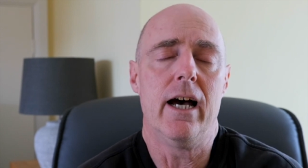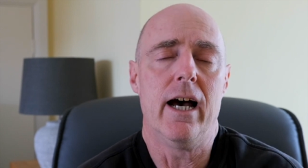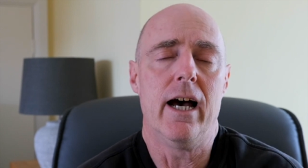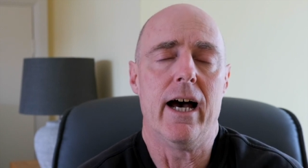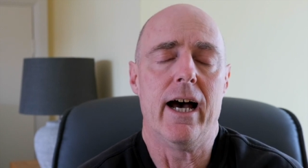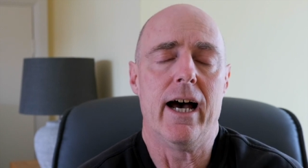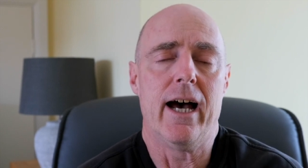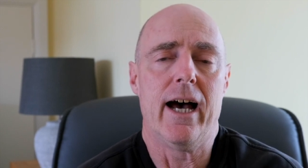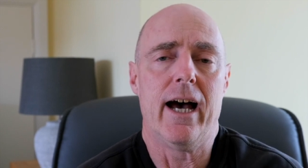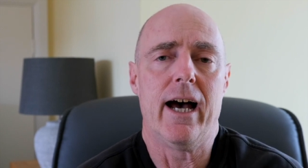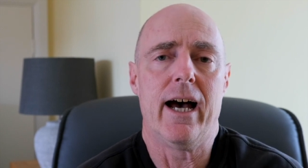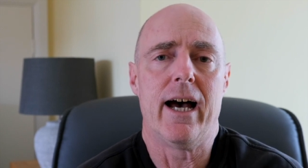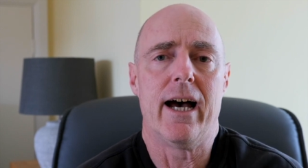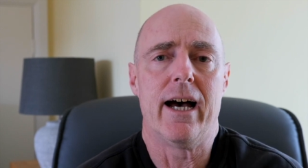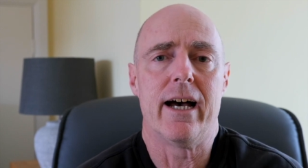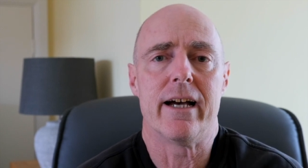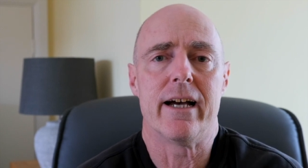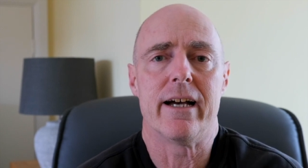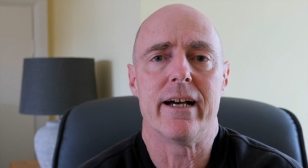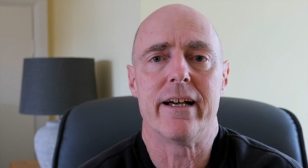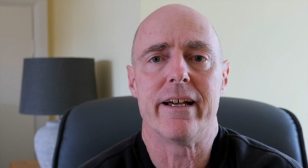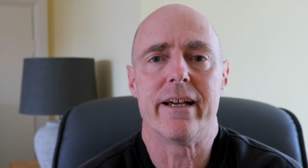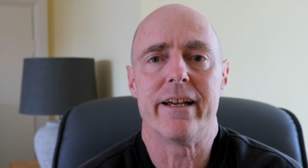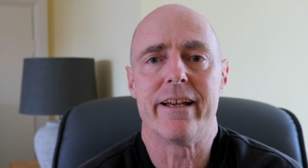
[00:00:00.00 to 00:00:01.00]

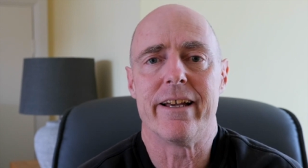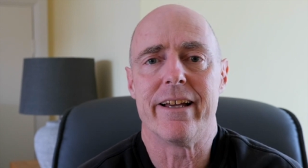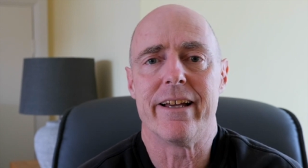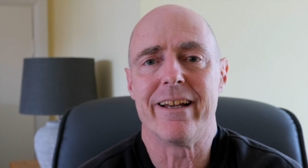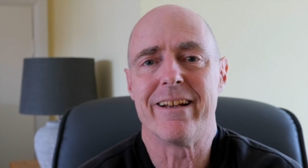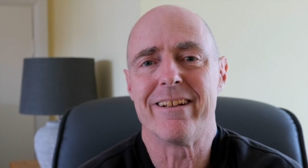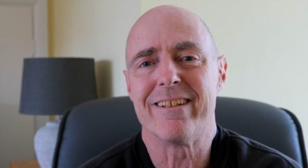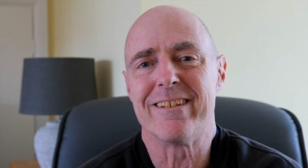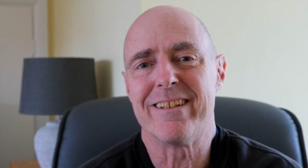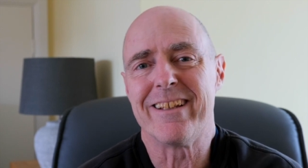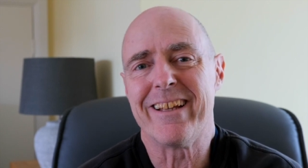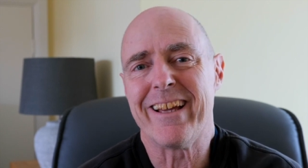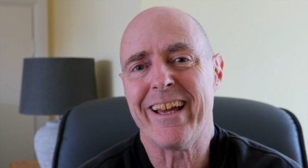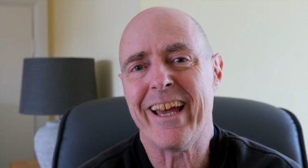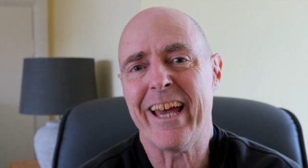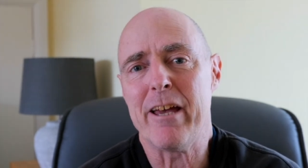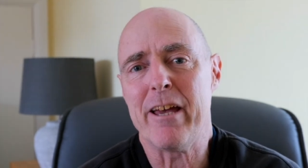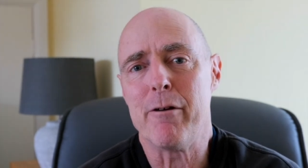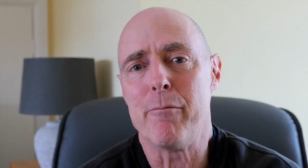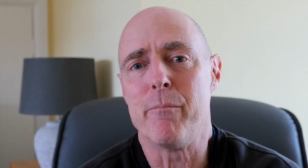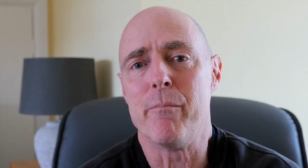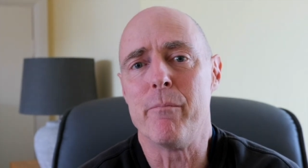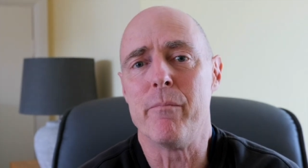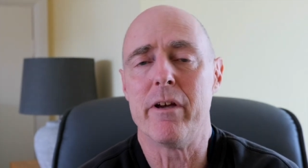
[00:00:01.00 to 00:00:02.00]

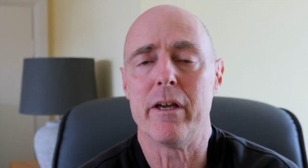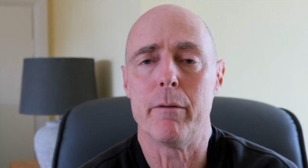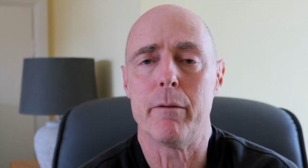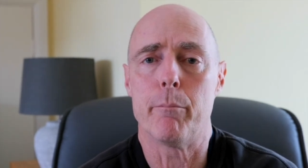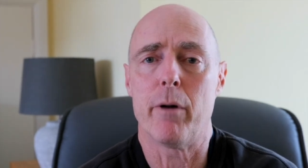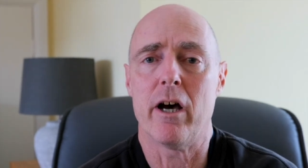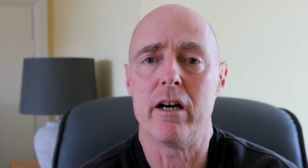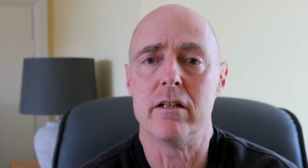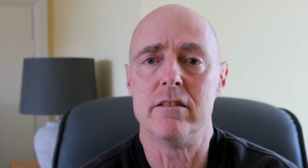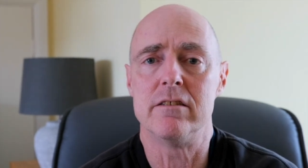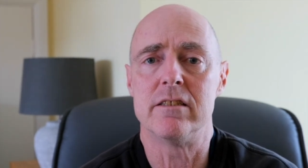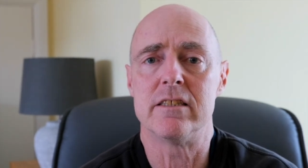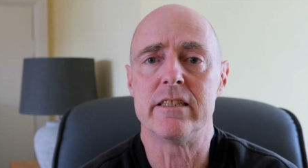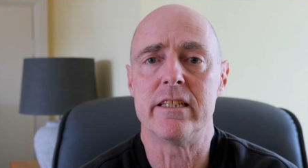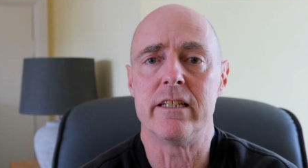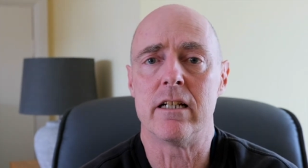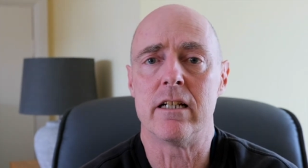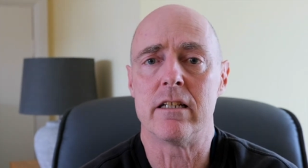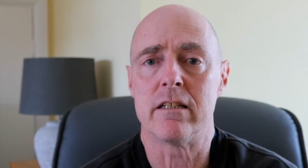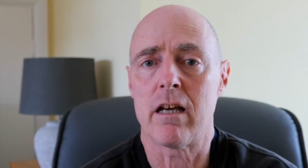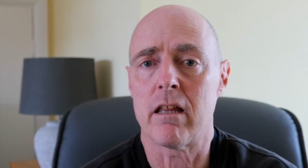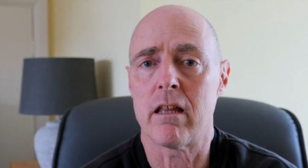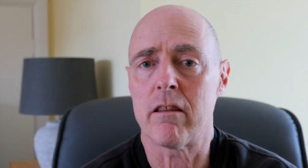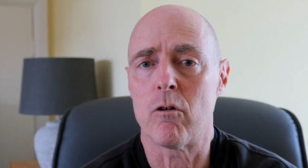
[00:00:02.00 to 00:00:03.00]
him imposing
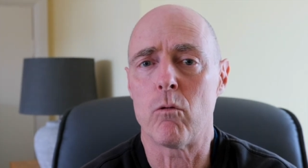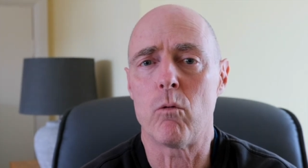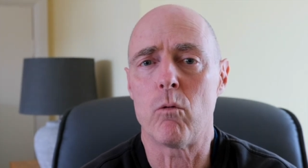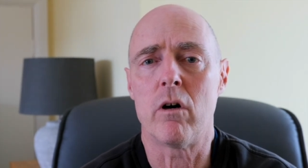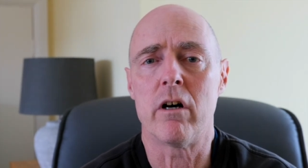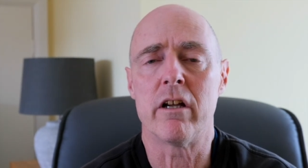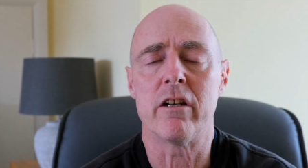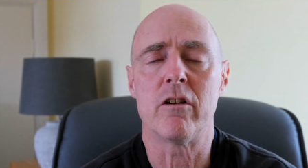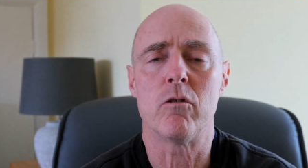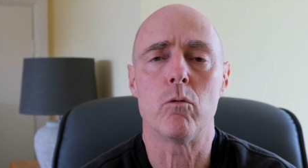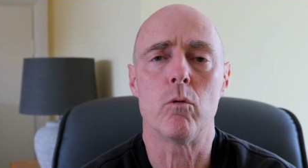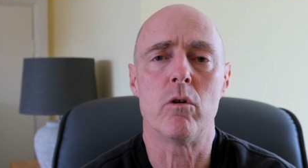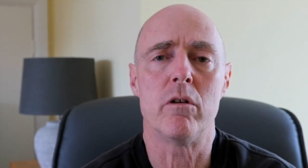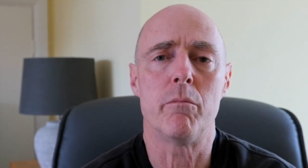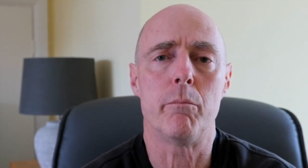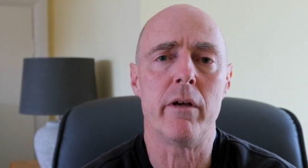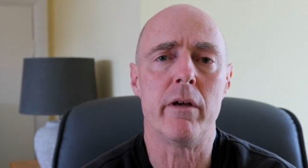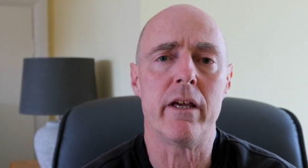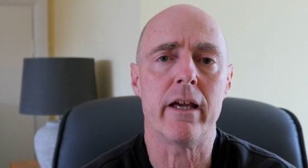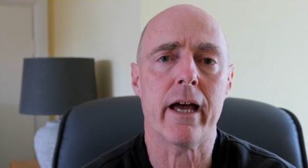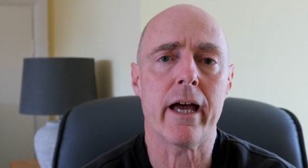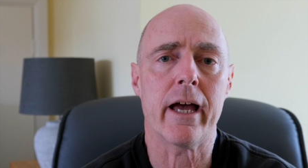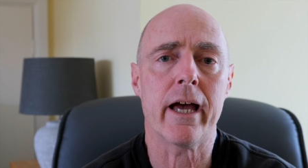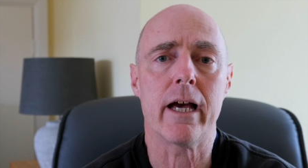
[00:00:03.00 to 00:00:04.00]
another one would
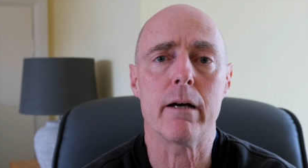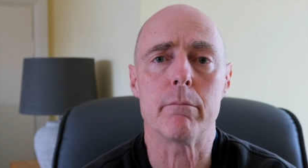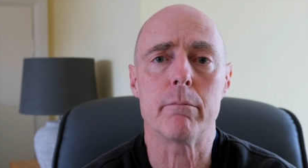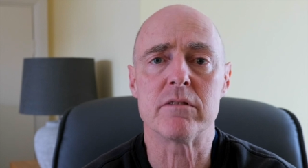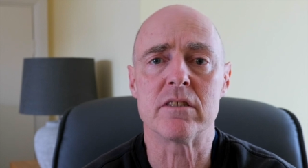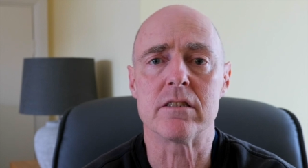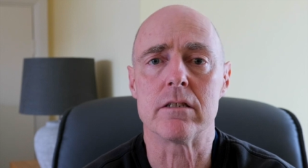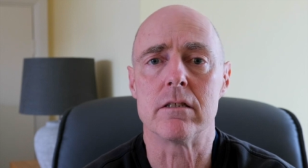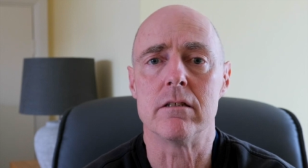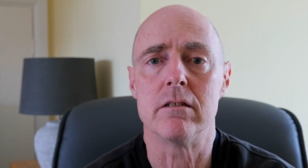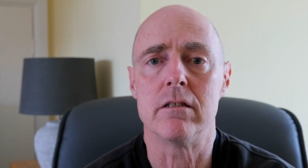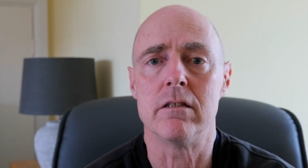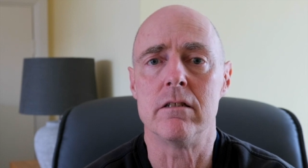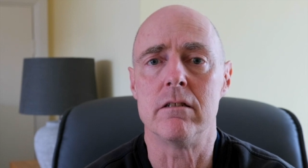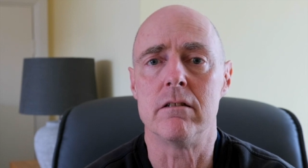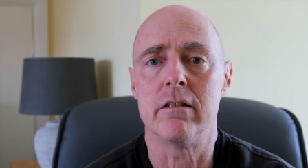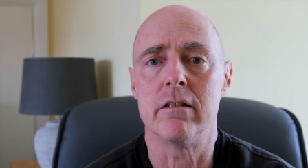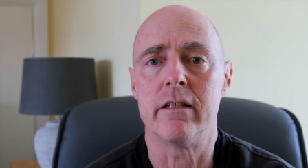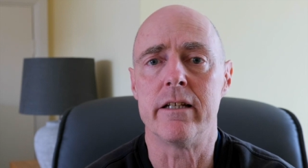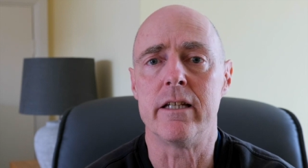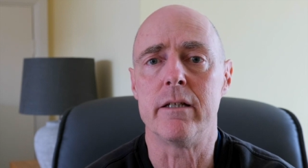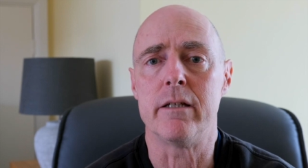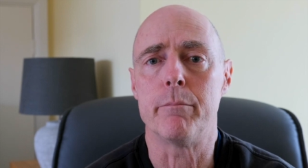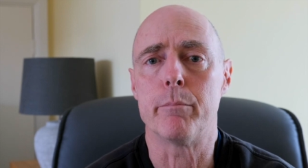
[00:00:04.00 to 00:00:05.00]
be
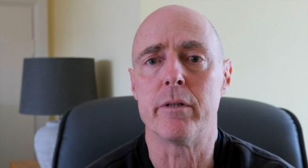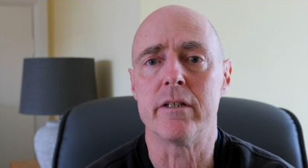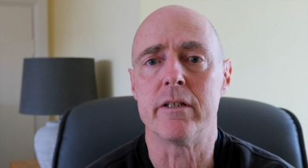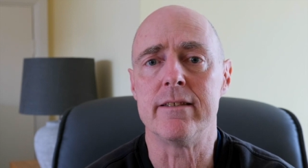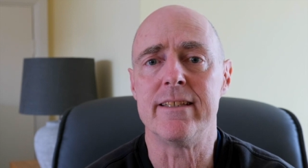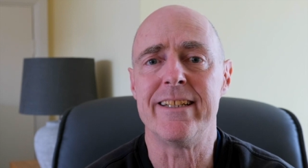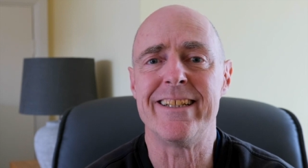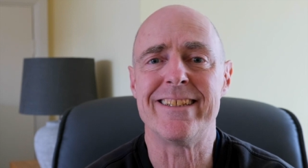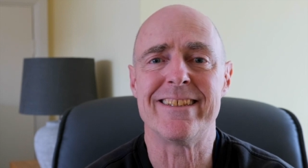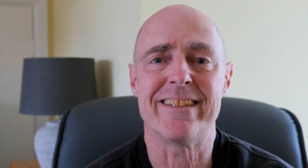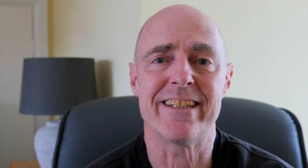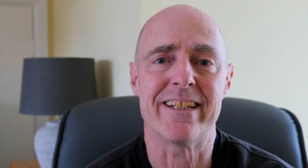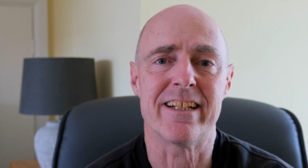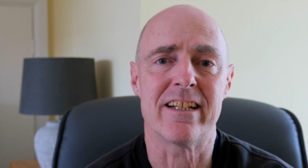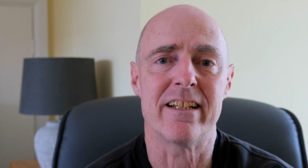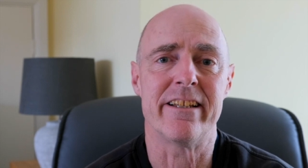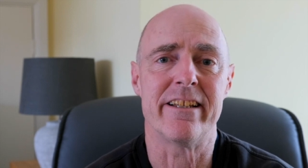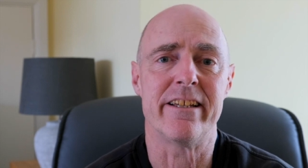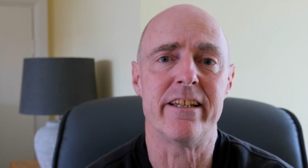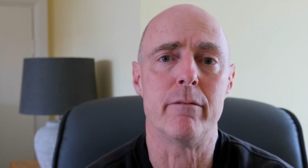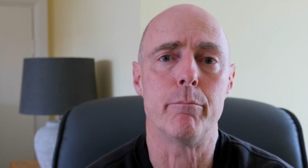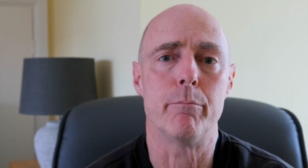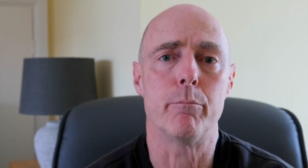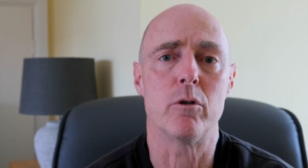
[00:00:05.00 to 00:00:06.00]
absolutely
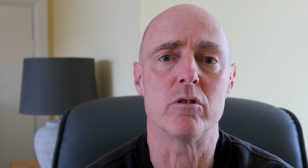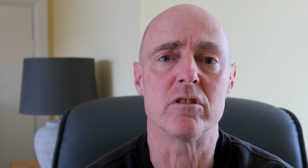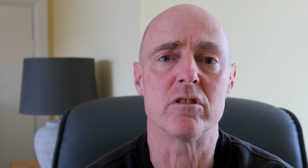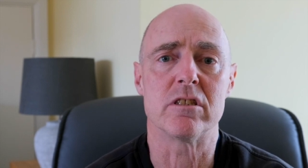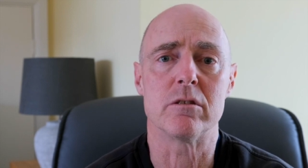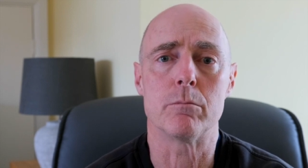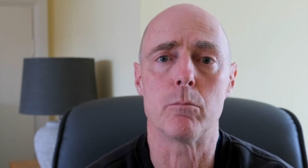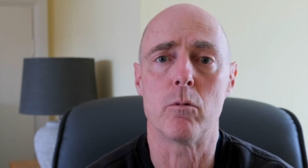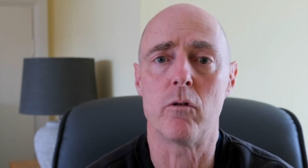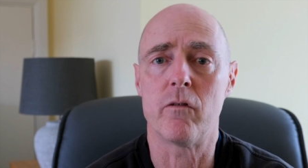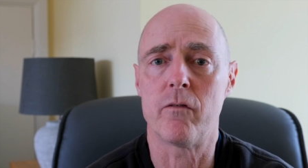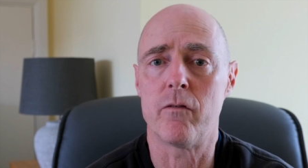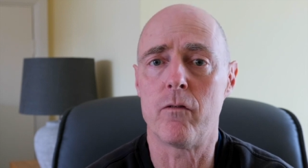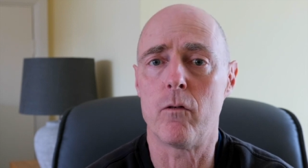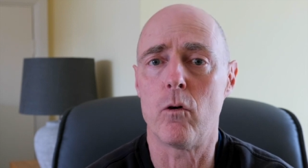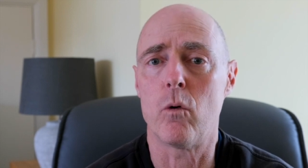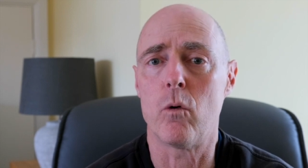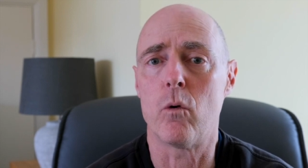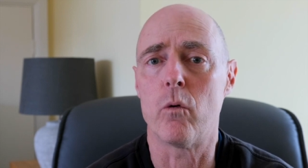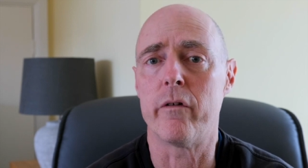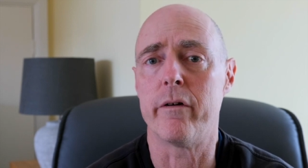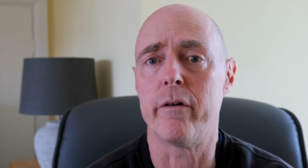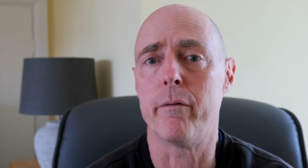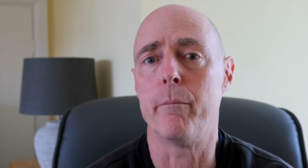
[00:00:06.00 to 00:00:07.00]
politically impossible
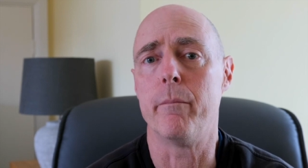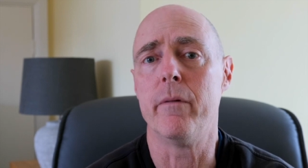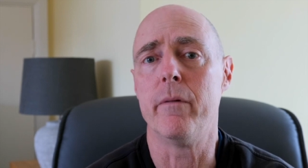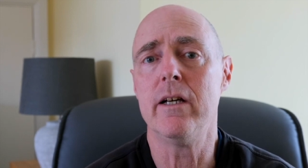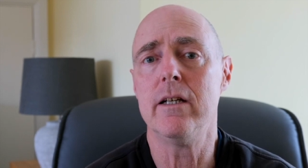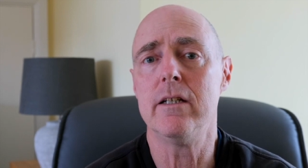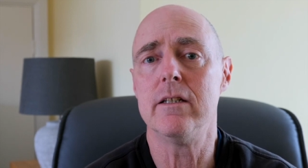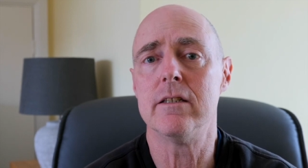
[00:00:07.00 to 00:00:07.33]
for him.